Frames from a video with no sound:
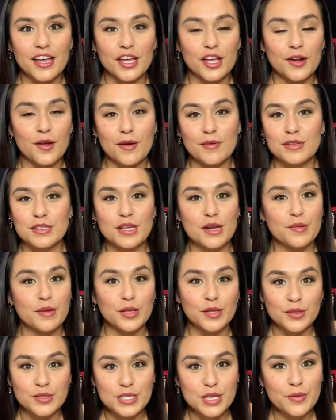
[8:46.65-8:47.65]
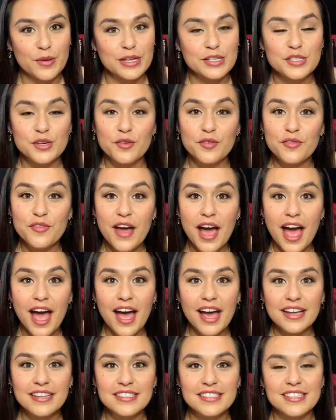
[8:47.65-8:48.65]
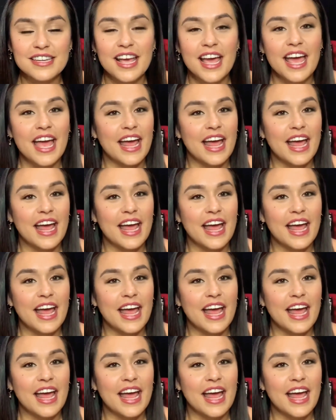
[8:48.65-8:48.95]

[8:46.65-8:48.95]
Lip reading: I was going to be losing weight so fast